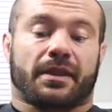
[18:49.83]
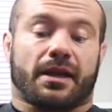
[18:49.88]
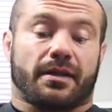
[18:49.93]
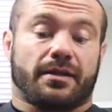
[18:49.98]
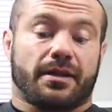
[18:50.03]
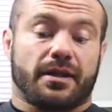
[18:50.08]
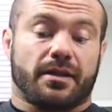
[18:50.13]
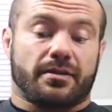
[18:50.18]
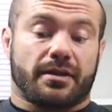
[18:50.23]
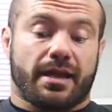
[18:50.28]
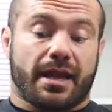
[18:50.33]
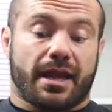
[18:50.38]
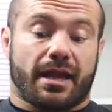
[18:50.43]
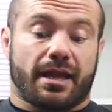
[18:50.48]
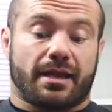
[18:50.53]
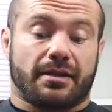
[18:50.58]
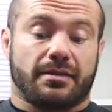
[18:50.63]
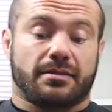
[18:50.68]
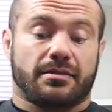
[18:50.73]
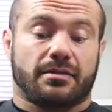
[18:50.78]
On the other
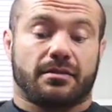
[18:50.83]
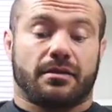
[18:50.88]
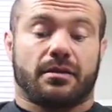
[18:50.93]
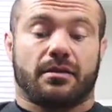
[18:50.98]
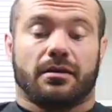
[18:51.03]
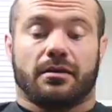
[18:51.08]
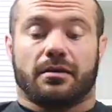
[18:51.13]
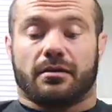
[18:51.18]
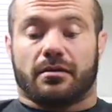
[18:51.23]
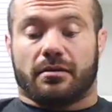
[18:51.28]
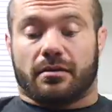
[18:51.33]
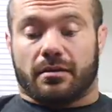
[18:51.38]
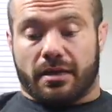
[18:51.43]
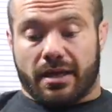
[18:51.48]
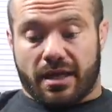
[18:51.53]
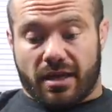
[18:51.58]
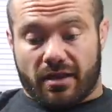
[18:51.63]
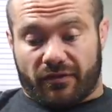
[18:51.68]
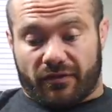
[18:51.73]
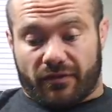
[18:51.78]
hand,
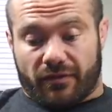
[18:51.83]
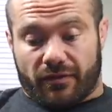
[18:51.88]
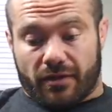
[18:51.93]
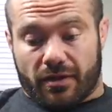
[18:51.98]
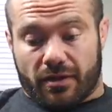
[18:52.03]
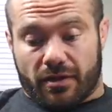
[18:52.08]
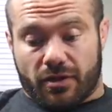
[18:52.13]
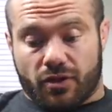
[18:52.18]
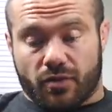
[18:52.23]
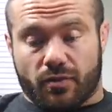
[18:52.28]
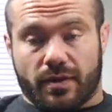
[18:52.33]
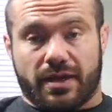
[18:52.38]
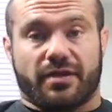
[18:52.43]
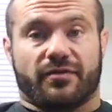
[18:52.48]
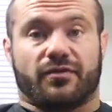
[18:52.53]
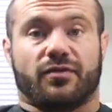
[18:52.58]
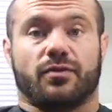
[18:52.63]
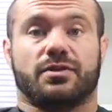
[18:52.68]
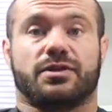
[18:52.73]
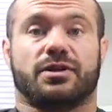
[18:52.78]
if you
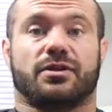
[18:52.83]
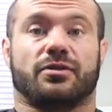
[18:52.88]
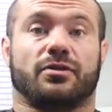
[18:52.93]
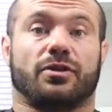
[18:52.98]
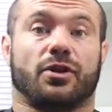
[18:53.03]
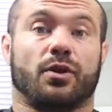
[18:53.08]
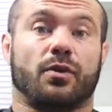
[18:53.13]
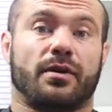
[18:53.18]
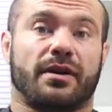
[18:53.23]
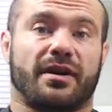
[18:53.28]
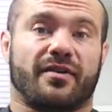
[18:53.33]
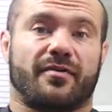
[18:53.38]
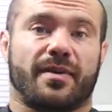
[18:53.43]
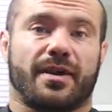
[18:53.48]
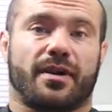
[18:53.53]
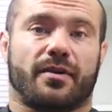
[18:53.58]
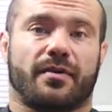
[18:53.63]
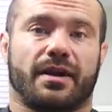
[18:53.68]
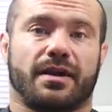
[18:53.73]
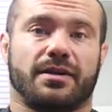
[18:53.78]
eat foods that are lower in F
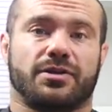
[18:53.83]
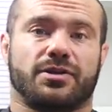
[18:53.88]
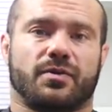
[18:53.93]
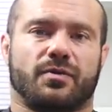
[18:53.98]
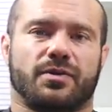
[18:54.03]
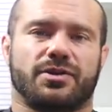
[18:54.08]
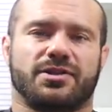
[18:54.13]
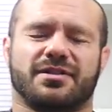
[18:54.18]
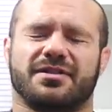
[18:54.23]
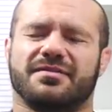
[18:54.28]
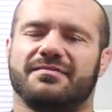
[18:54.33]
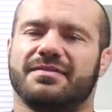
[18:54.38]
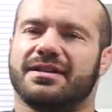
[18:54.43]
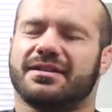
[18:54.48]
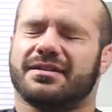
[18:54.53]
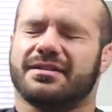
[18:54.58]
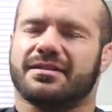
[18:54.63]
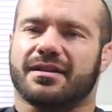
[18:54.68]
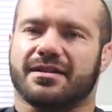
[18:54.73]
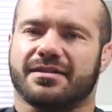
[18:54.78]
P R H, which doesn't mean
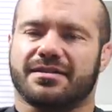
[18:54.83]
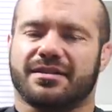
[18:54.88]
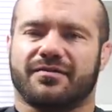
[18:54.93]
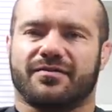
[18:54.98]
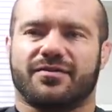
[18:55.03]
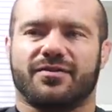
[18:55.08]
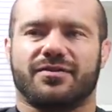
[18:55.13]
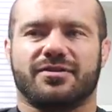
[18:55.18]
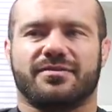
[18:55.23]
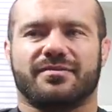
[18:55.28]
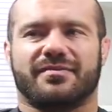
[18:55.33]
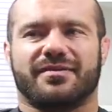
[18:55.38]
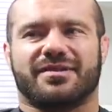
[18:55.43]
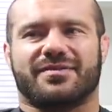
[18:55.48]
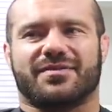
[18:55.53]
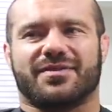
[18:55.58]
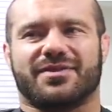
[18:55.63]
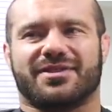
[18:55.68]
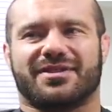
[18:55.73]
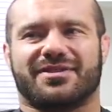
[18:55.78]
disgusting foods, it
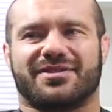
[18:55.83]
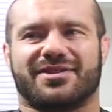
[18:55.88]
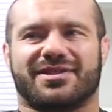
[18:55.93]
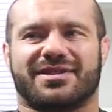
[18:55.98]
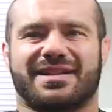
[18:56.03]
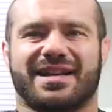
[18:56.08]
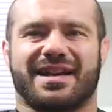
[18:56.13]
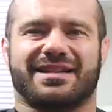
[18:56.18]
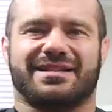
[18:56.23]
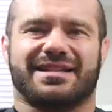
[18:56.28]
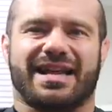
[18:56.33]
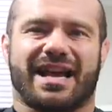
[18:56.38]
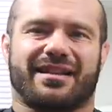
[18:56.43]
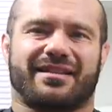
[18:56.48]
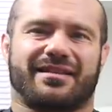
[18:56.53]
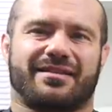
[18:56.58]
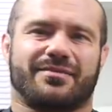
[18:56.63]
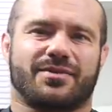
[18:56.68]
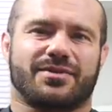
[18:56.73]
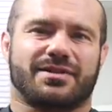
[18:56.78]
means foods that are just not
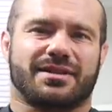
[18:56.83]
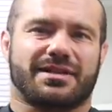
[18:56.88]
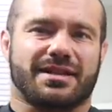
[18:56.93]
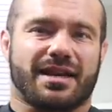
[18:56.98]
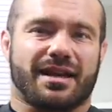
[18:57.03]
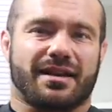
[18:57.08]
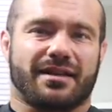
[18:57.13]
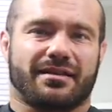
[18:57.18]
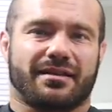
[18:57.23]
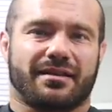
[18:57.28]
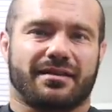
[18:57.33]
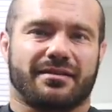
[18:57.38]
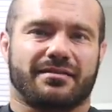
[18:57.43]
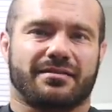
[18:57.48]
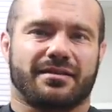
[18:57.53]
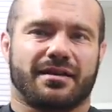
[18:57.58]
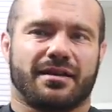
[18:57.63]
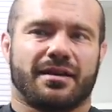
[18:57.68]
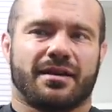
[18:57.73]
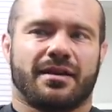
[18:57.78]
exactly the most exciting
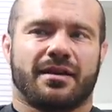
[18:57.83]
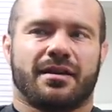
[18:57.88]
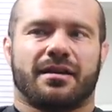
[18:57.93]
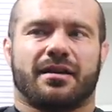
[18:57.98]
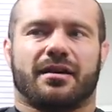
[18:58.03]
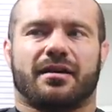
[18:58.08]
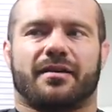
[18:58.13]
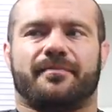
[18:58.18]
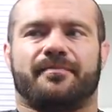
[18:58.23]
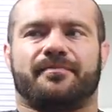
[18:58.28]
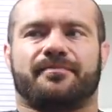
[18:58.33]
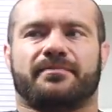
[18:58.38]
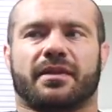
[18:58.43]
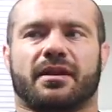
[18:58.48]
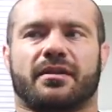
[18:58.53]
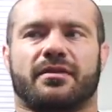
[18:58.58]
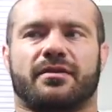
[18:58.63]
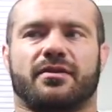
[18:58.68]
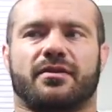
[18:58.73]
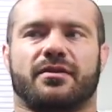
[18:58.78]
thing. Um,
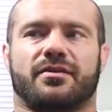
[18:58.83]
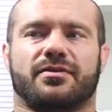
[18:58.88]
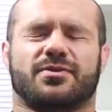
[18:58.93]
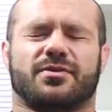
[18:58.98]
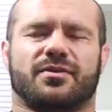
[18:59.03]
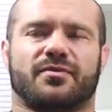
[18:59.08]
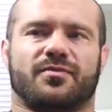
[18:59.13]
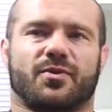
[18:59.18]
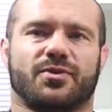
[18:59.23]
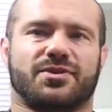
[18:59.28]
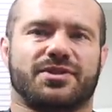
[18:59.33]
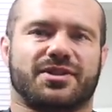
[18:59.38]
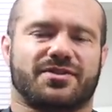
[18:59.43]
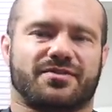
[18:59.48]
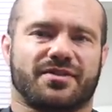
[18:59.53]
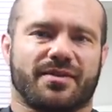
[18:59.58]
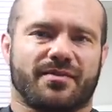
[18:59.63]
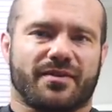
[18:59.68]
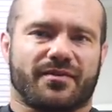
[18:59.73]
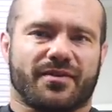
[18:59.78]
the sort of most
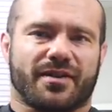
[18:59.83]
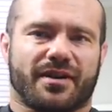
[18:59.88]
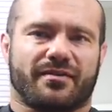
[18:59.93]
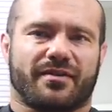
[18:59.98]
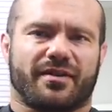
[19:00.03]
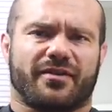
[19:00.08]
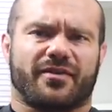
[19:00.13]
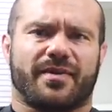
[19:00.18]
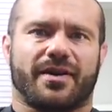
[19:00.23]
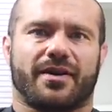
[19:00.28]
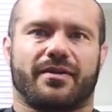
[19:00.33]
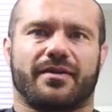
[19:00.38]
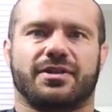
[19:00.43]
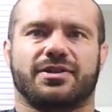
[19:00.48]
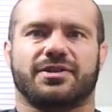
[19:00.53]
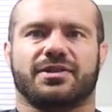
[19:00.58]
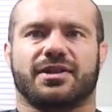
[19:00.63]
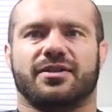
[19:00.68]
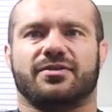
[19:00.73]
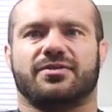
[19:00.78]
extreme I've gone with F P R
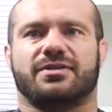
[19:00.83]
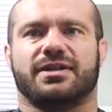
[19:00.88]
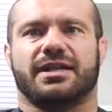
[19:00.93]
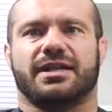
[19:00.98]
H is I used